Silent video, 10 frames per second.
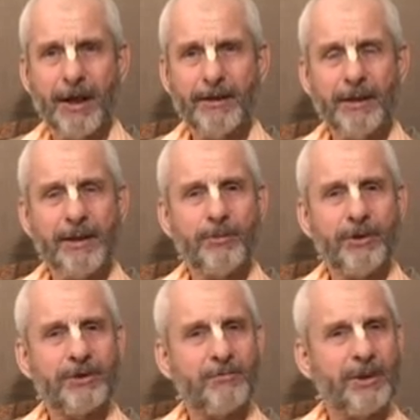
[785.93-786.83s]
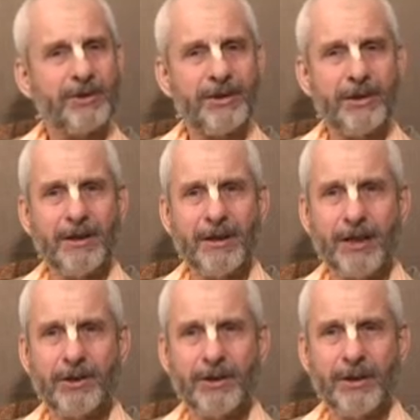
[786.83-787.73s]
a thinking person must see the
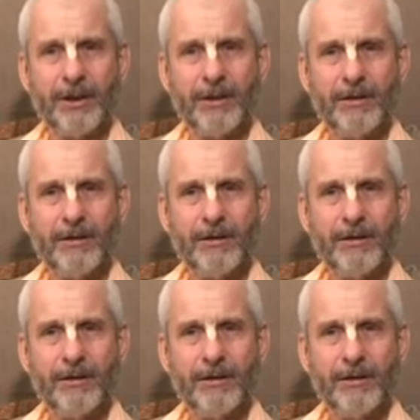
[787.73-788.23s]
connection here.